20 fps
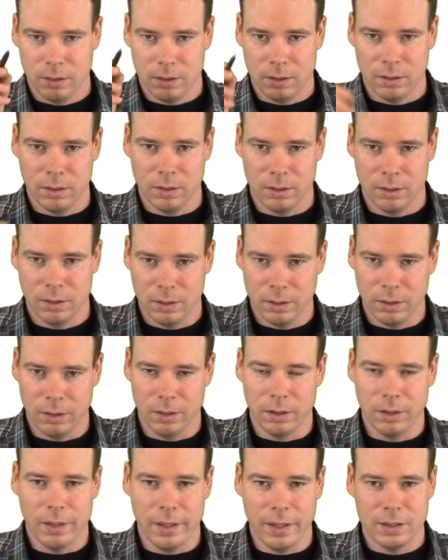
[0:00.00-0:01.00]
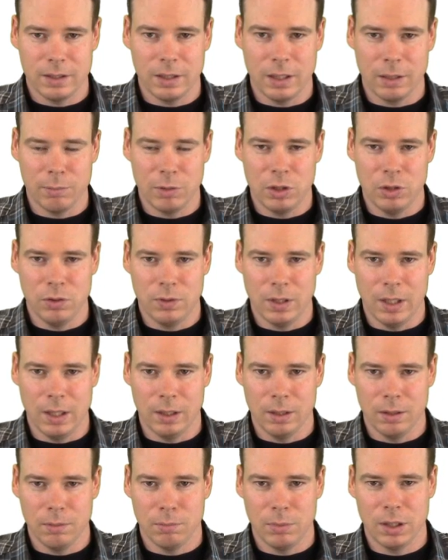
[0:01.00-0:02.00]
the little line segment you've
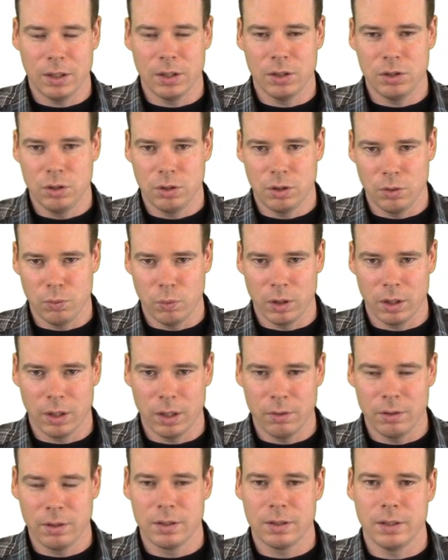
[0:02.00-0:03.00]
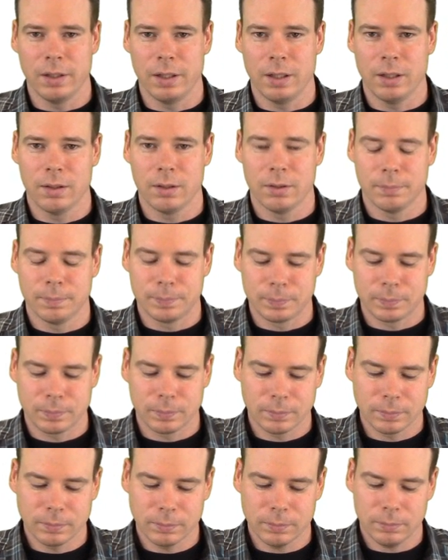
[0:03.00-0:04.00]
taken, because you can work out its length
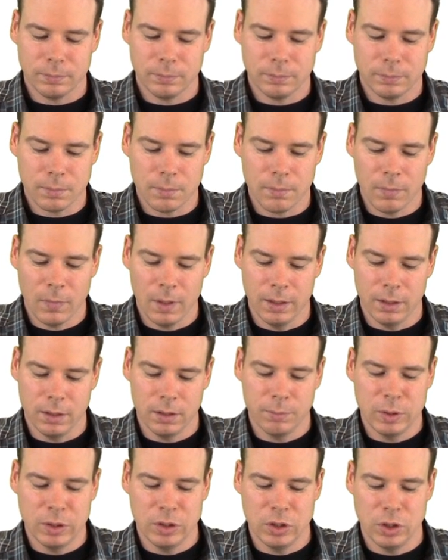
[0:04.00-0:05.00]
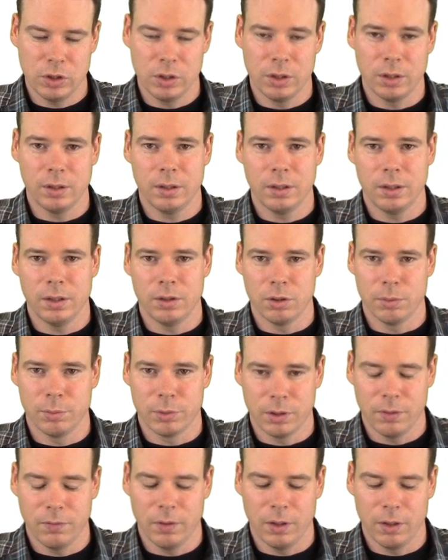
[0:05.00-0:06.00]
and its position in terms
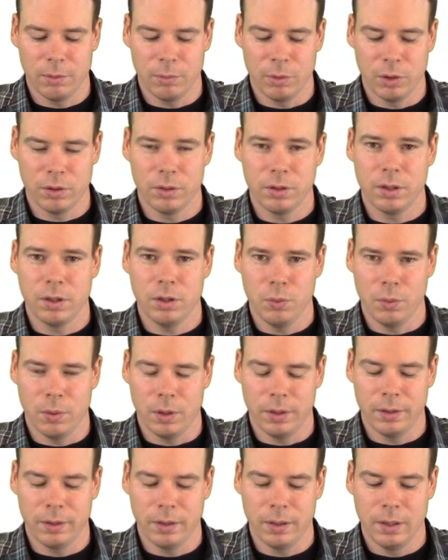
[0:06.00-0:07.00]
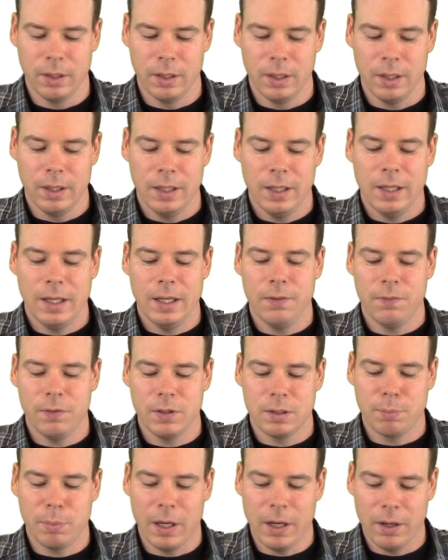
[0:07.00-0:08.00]
of the variable that you want, if
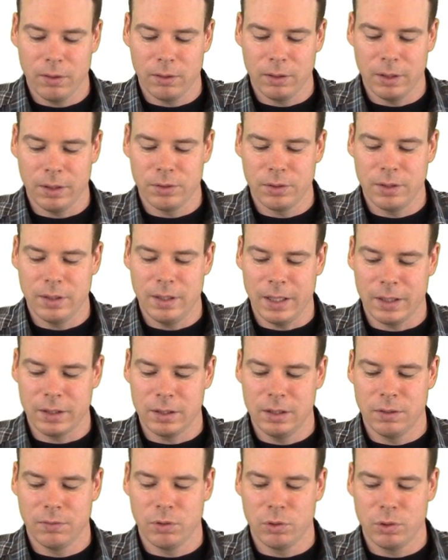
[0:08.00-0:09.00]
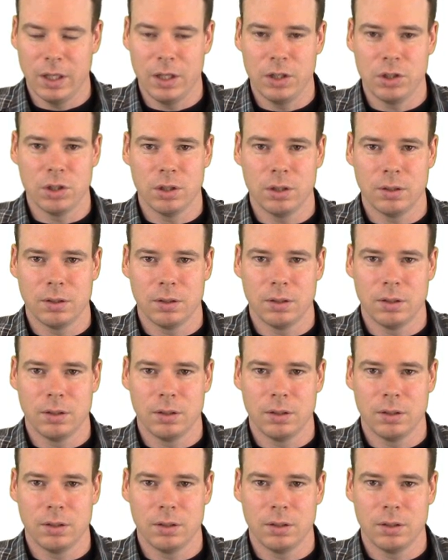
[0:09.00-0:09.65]
it's parallel to the axis of rotation,